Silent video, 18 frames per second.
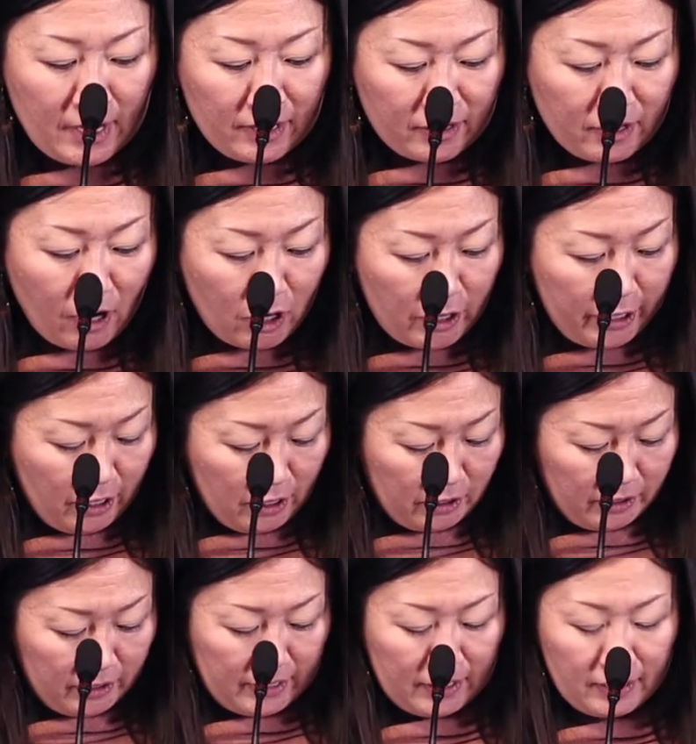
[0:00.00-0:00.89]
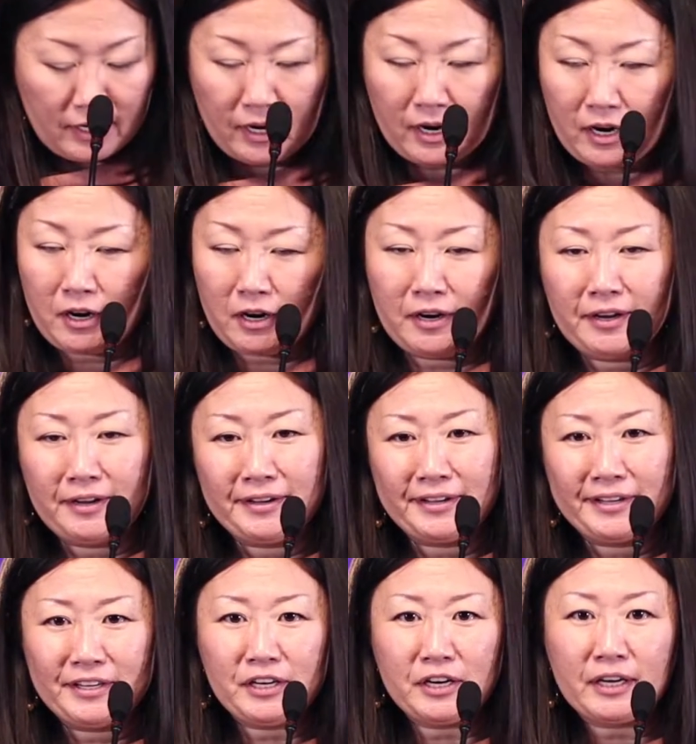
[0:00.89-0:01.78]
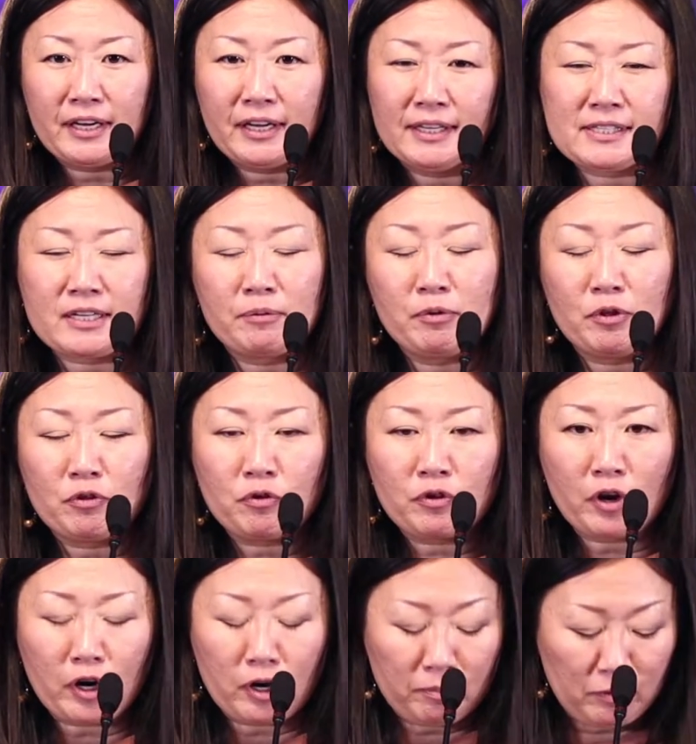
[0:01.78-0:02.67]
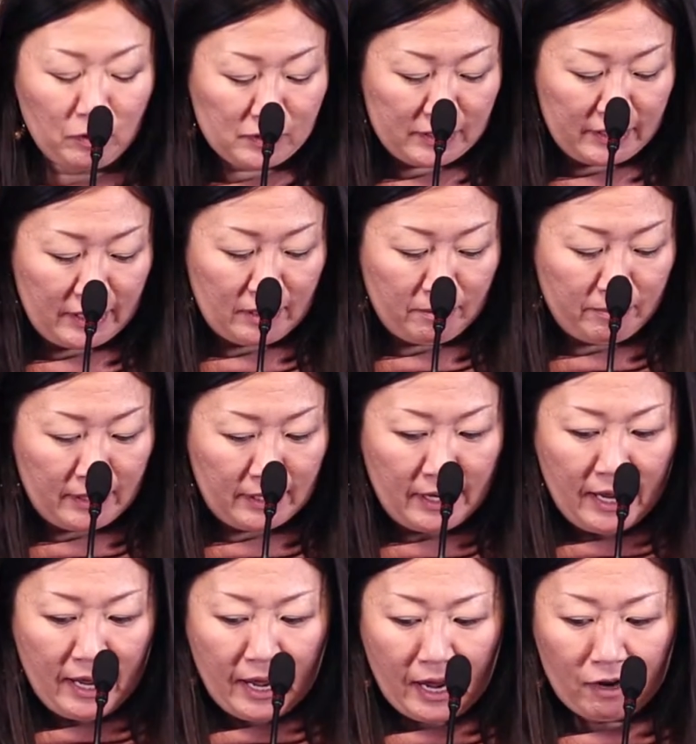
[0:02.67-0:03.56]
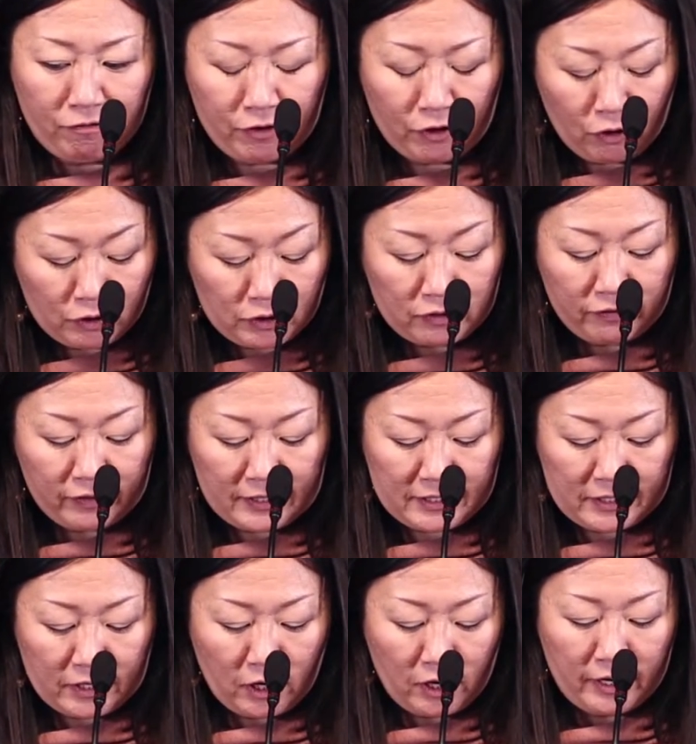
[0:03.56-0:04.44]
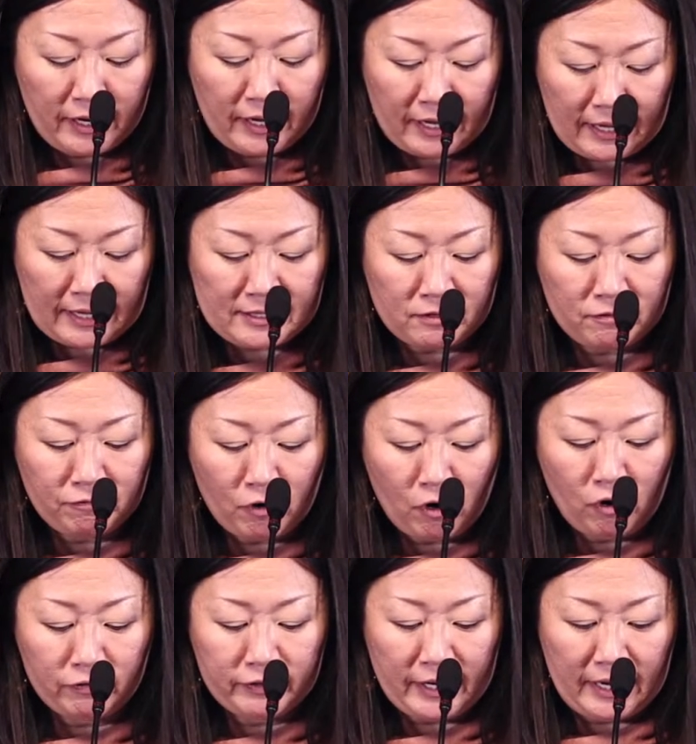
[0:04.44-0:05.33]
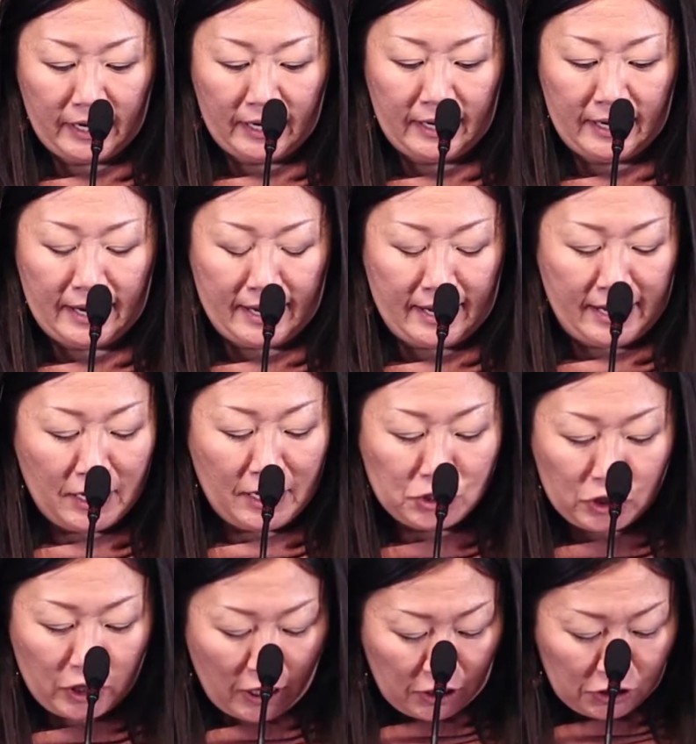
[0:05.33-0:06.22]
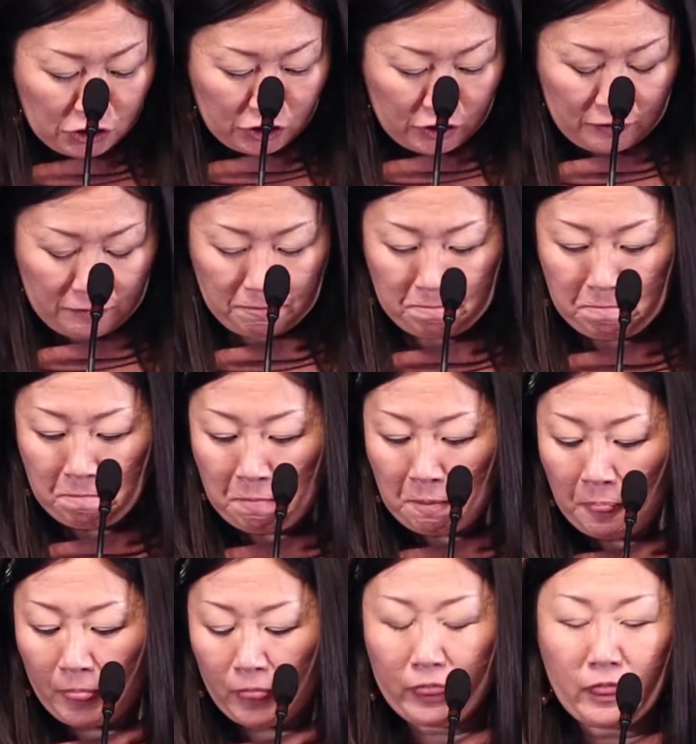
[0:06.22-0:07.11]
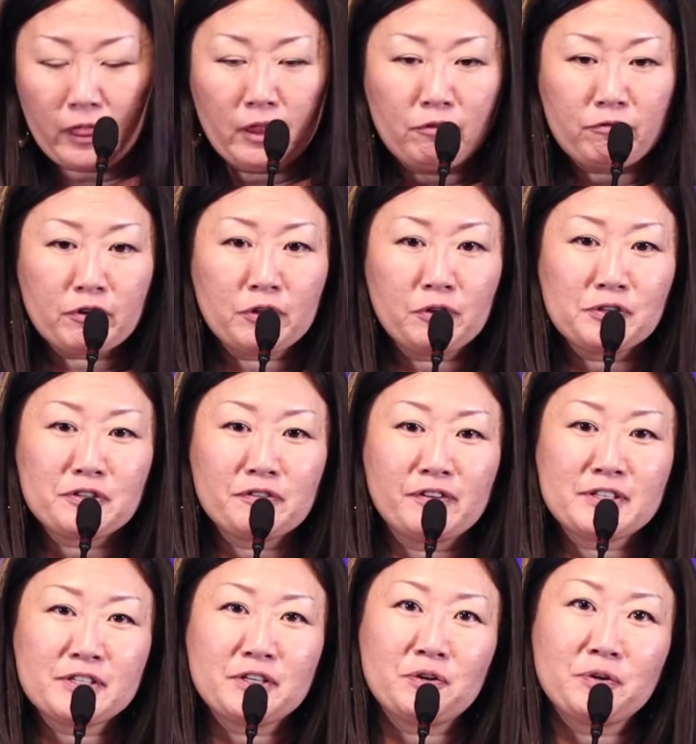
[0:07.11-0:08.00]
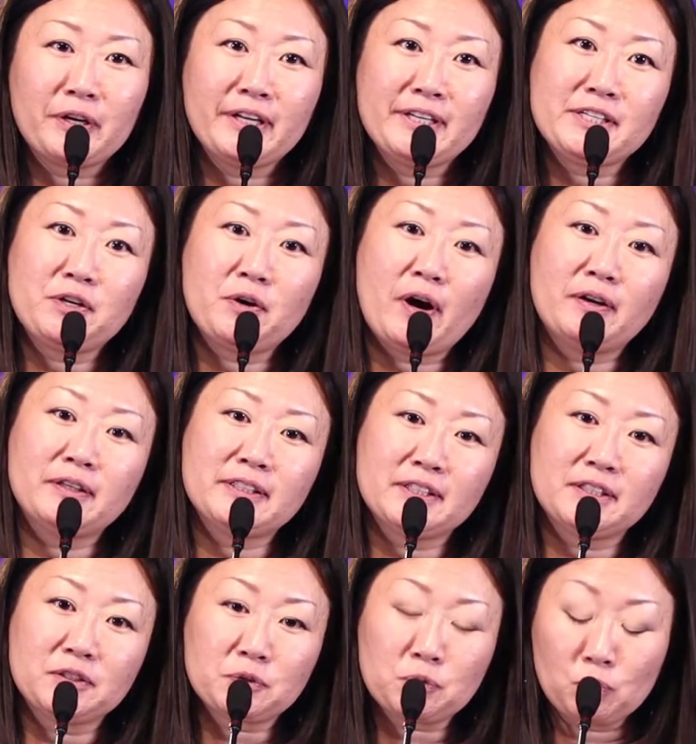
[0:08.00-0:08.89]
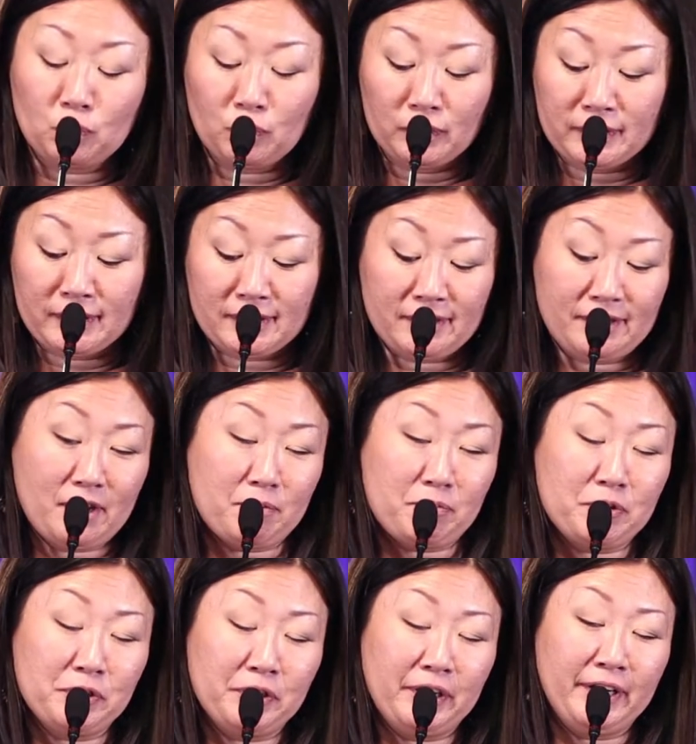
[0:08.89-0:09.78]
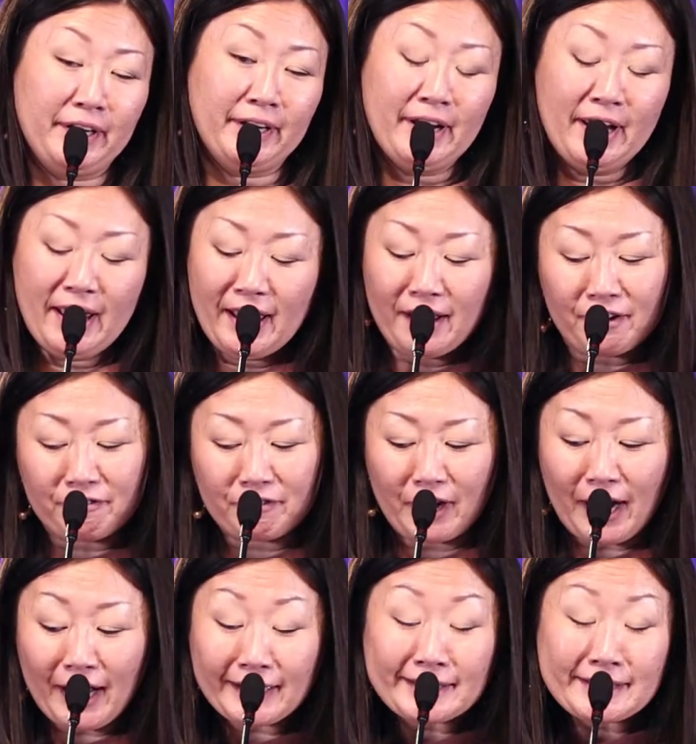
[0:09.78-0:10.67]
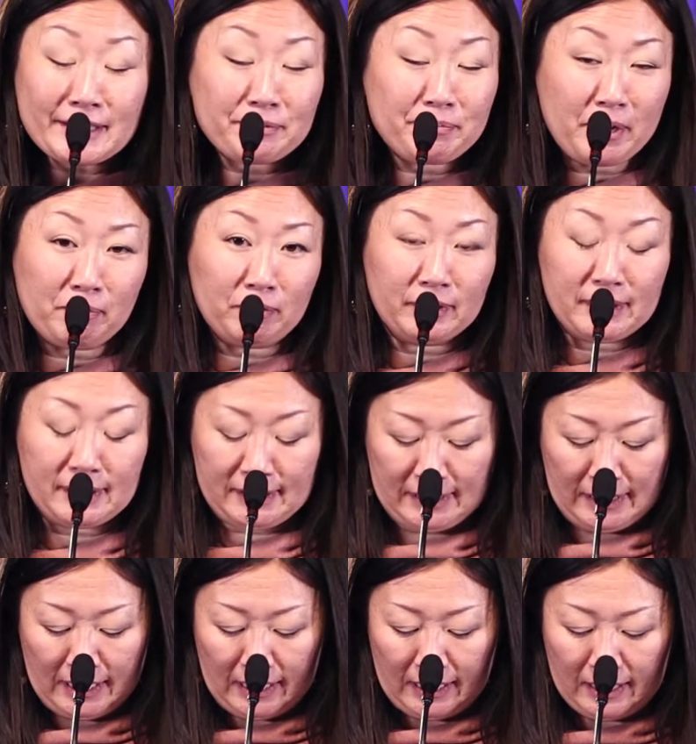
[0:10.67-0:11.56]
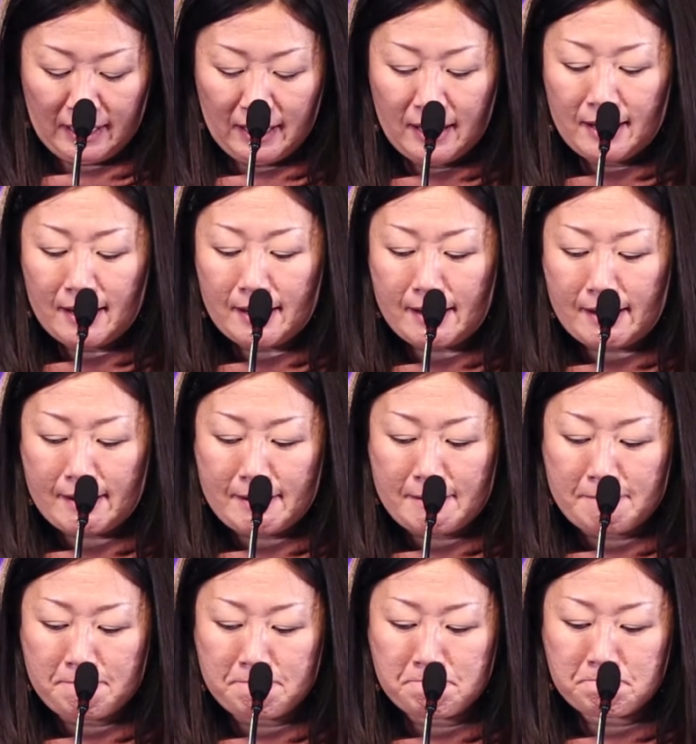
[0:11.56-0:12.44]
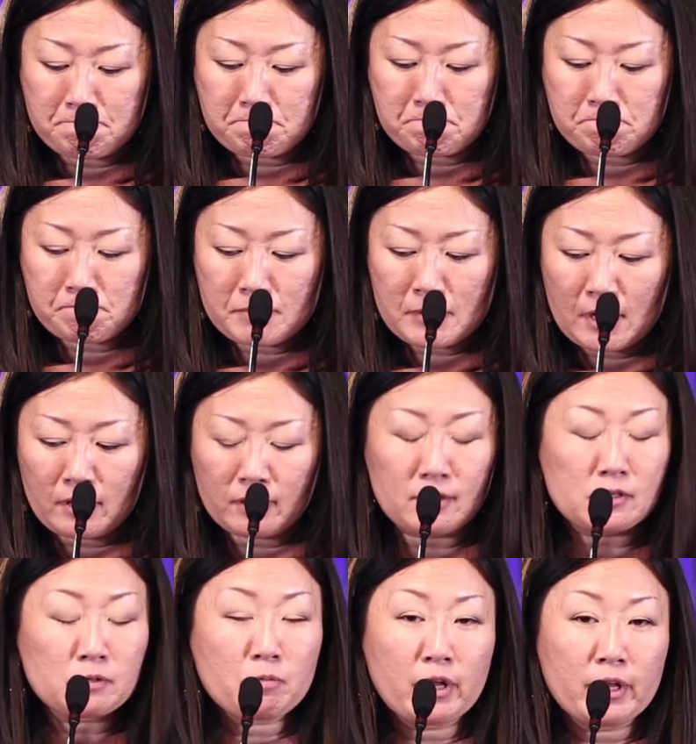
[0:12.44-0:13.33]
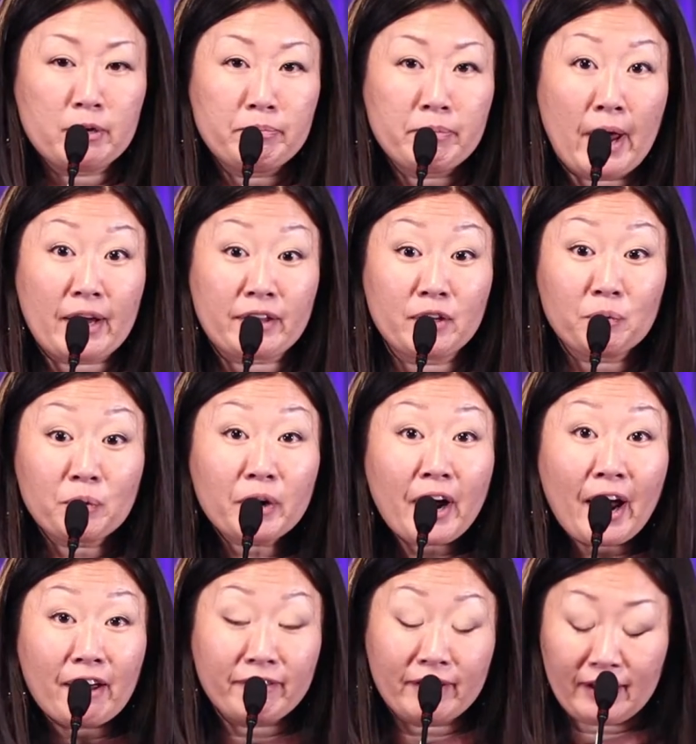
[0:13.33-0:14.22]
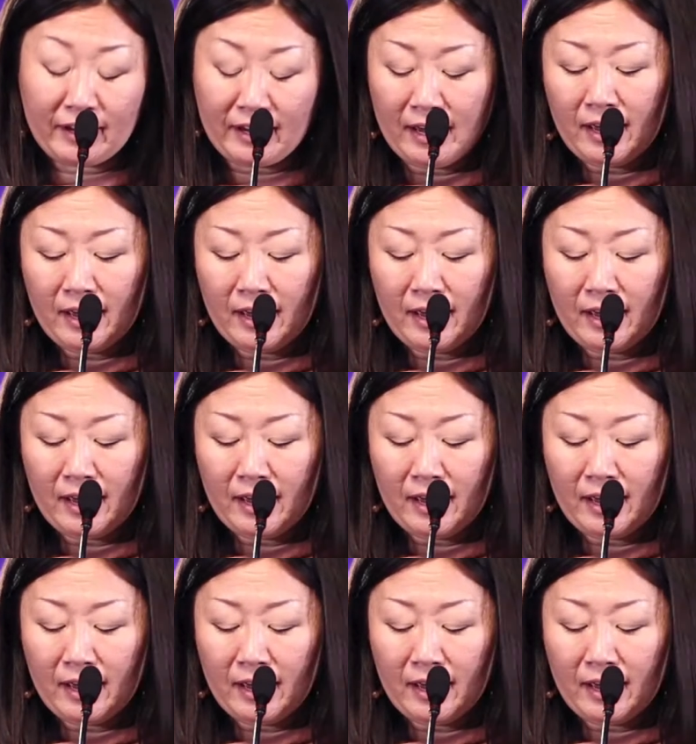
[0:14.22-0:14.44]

our young kids coming through the Art Museum. And for those of us that aren't as involved in education, for those of us that don't get to go out into the schools, it's an opportunity for us to be able to see the small impact that we're having